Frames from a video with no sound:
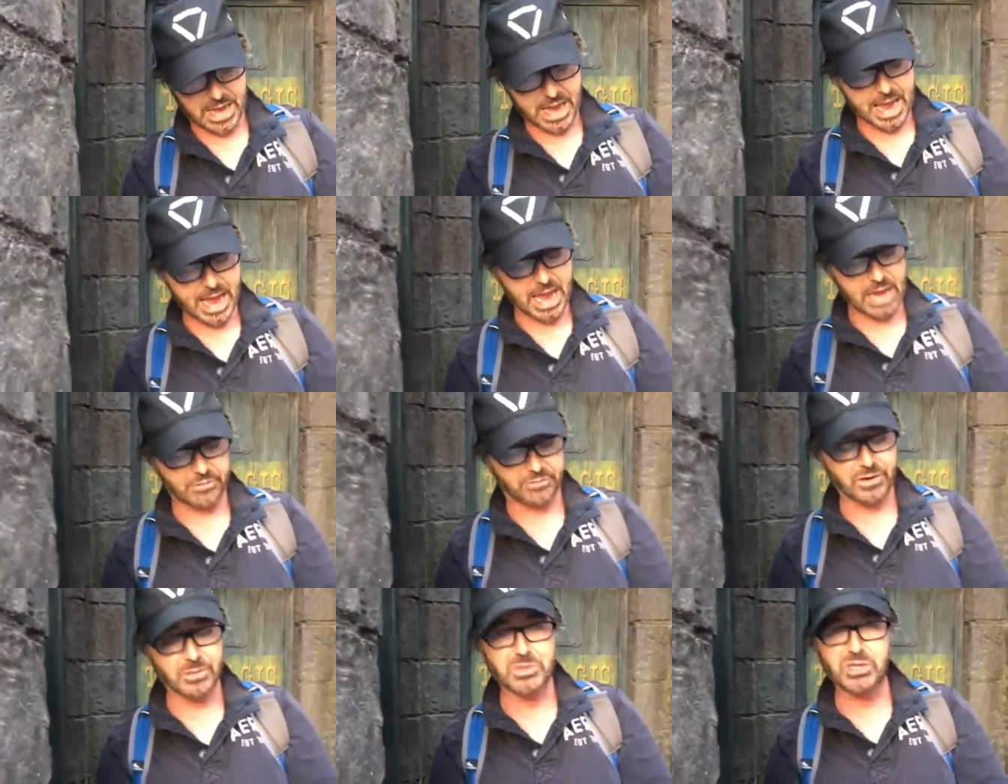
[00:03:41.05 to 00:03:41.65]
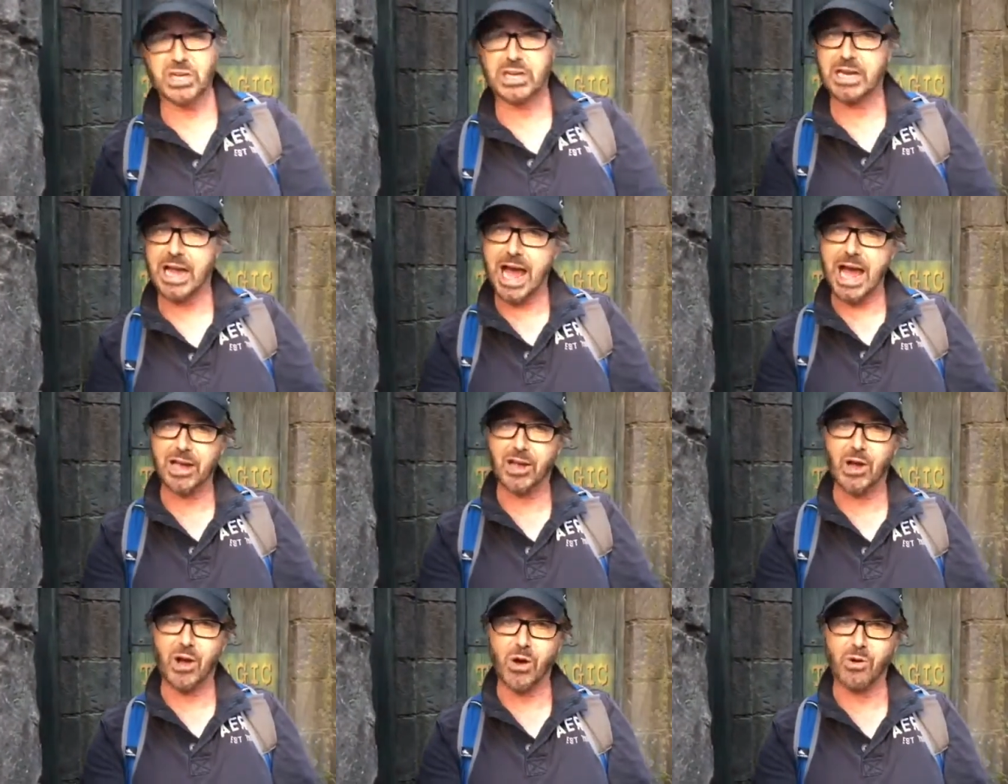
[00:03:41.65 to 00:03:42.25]
And from
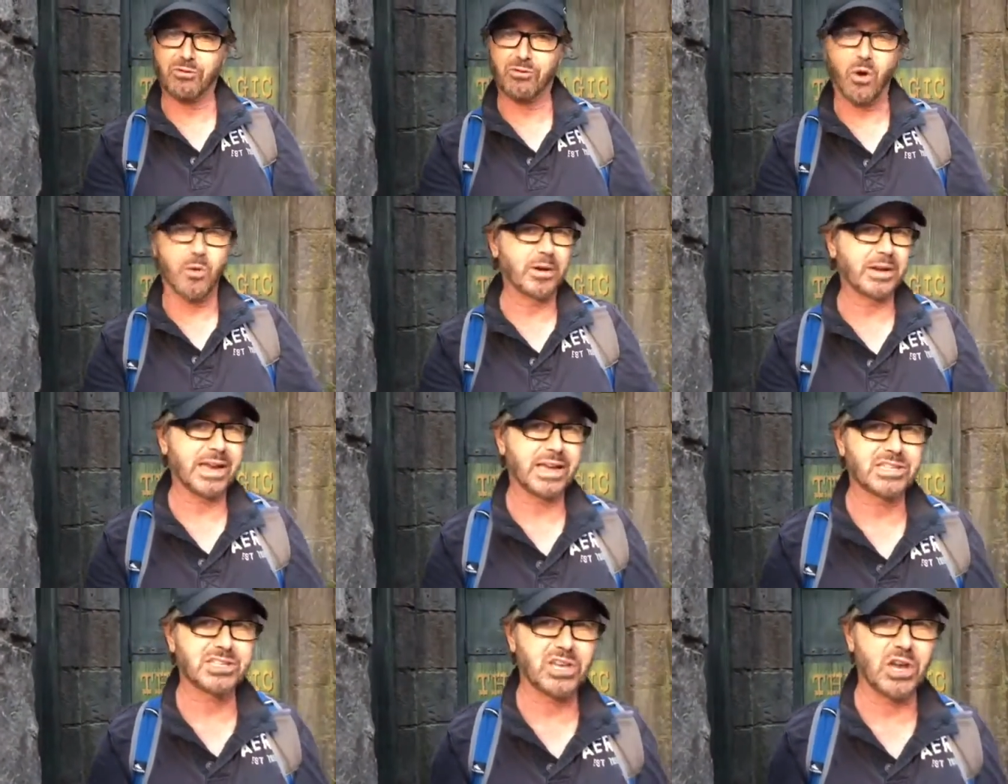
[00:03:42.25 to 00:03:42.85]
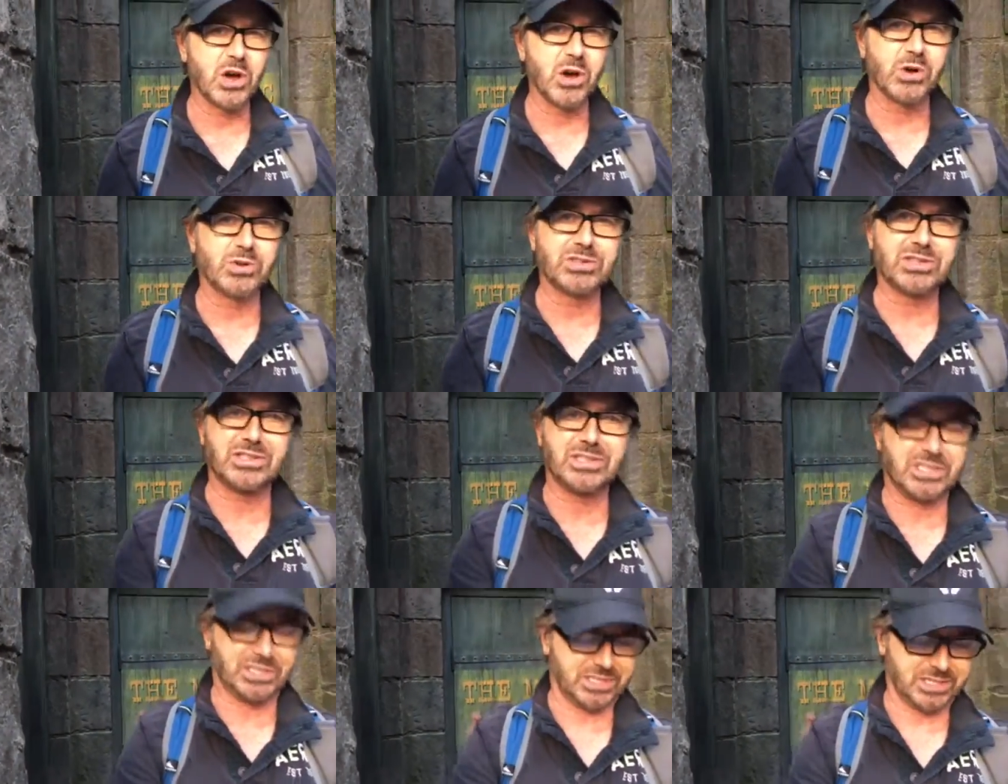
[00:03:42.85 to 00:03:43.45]
Chicago, former guest
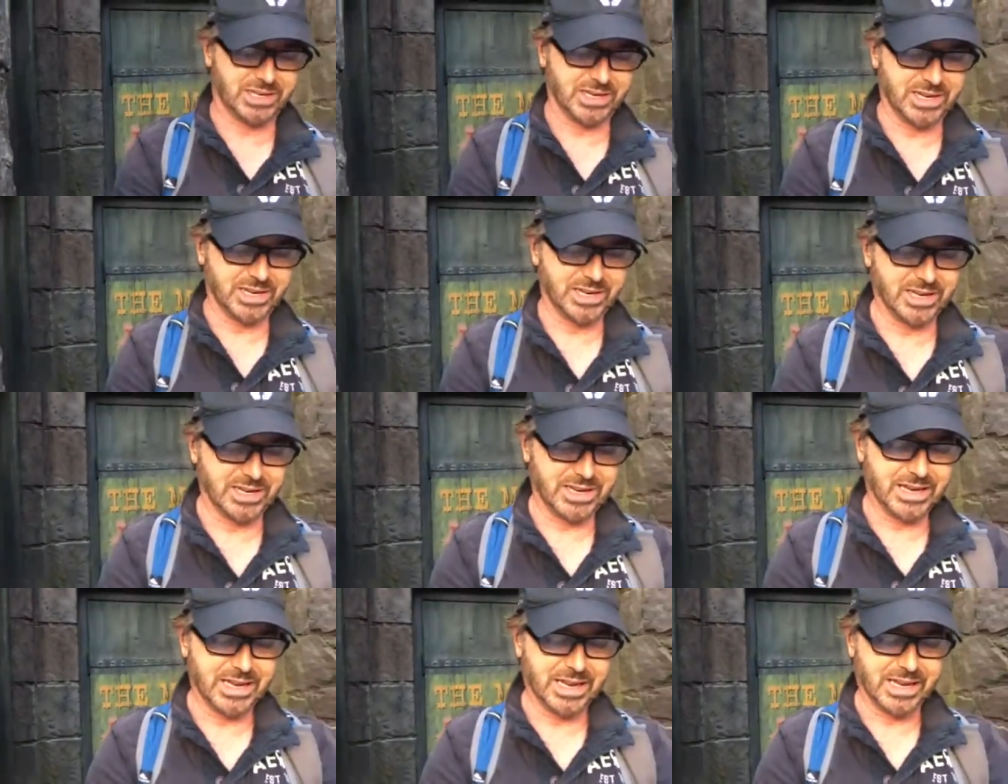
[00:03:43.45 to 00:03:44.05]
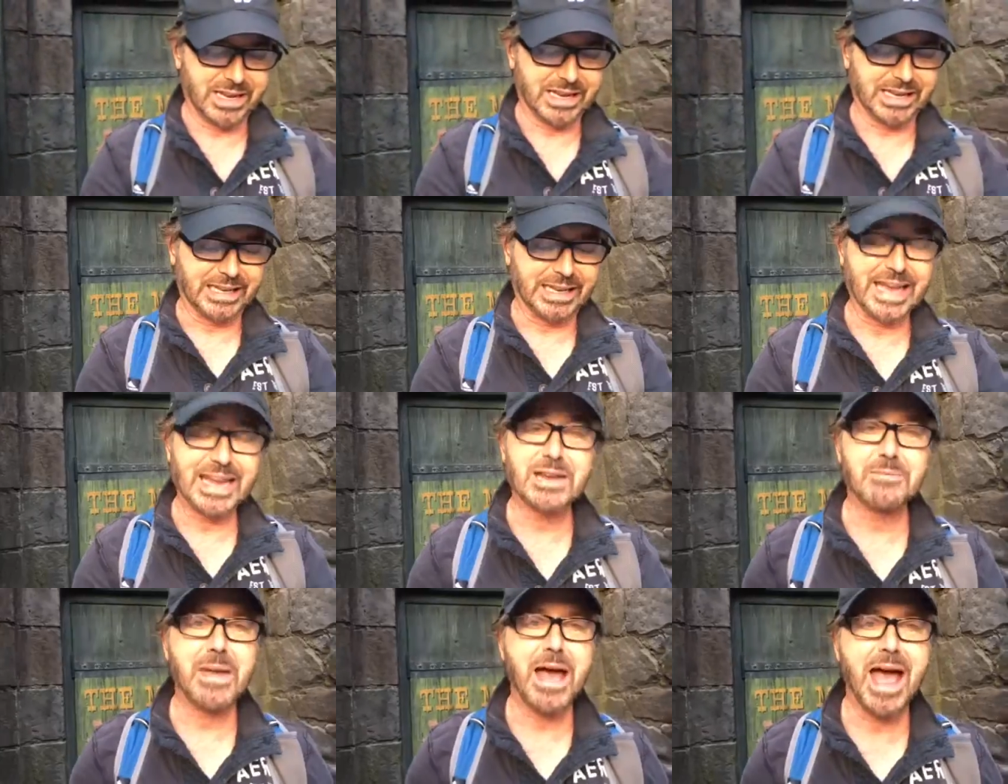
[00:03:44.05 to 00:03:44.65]
hosts,
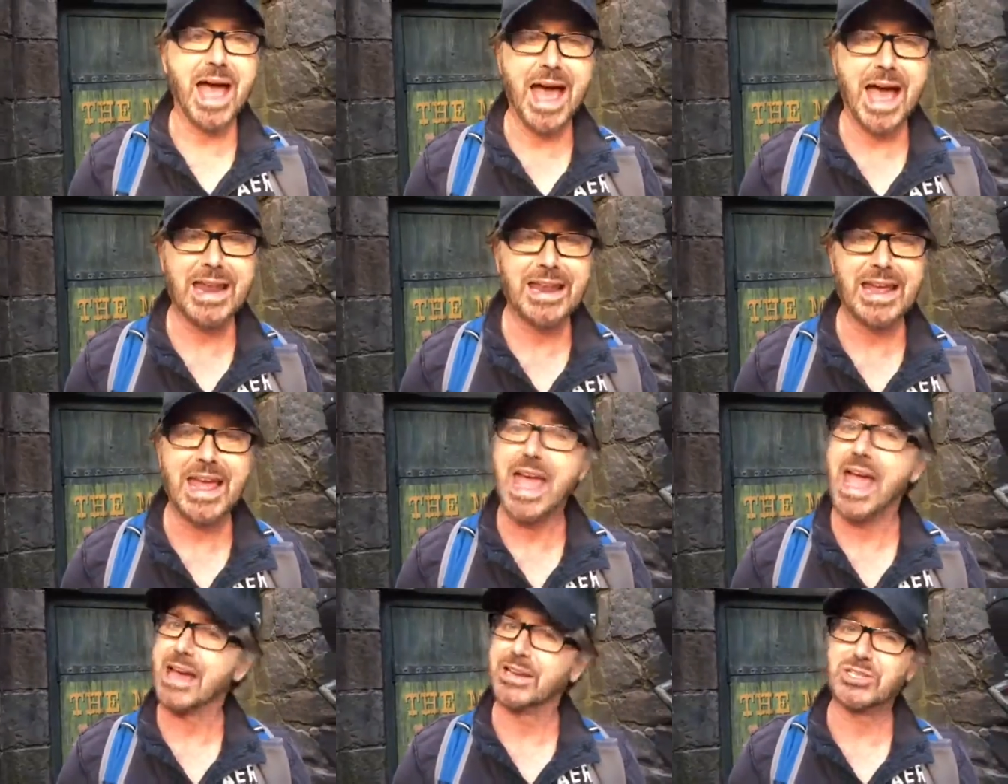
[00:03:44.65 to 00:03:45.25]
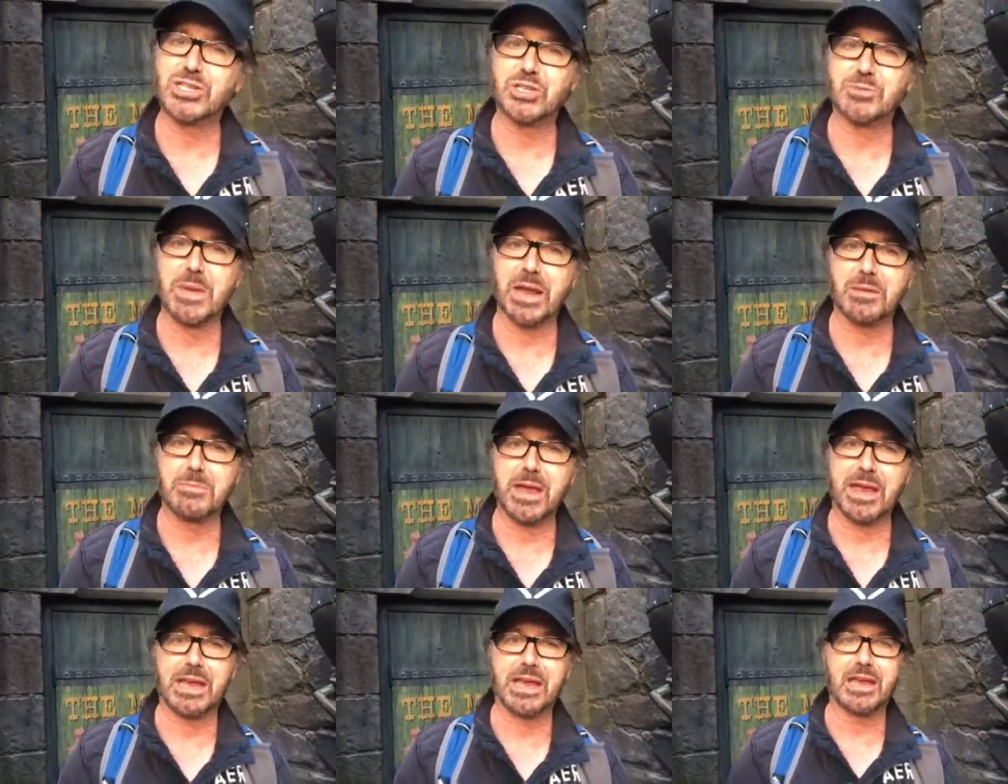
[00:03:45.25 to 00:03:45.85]
Lady Mad and
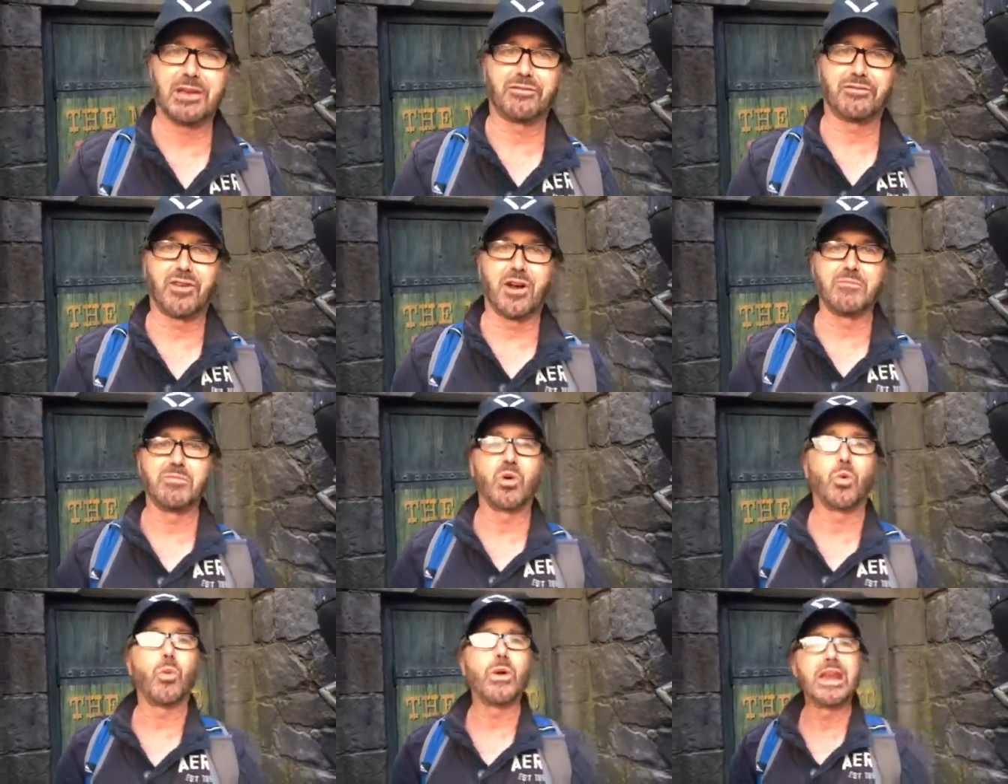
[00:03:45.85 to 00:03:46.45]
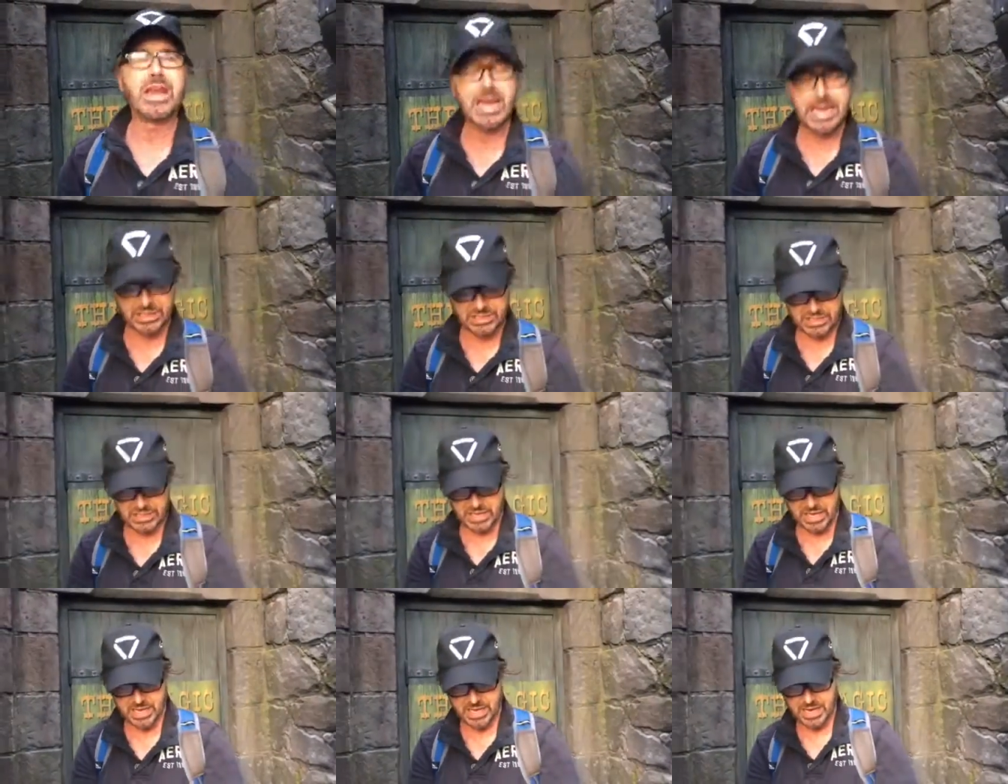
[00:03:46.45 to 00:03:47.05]
Schmick Mickey from the Windy
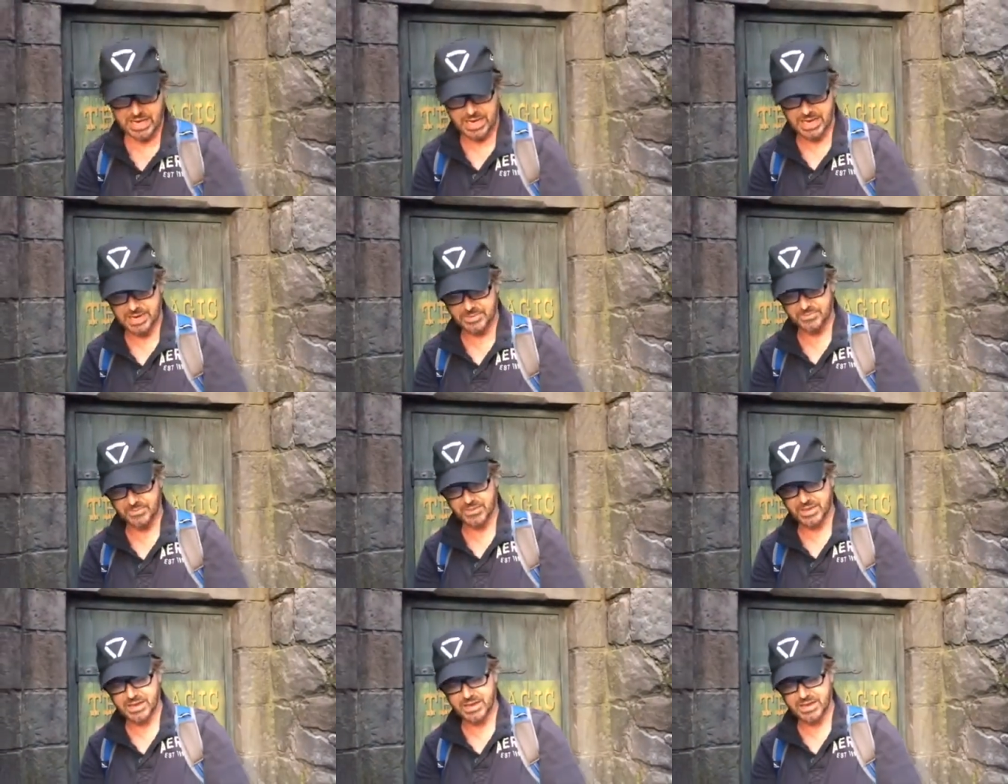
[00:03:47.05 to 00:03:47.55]
City.